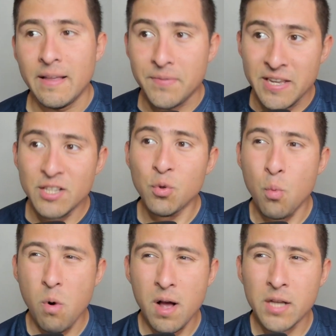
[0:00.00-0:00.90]
this
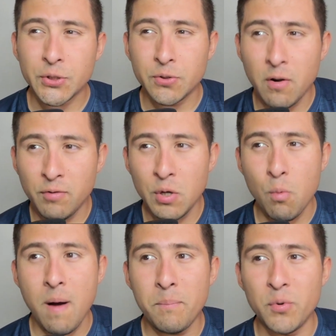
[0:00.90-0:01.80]
was roughly
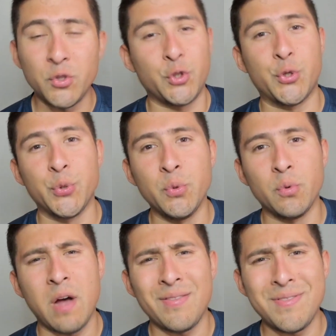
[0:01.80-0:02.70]

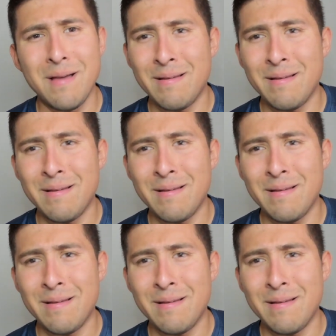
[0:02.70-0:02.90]
1.2,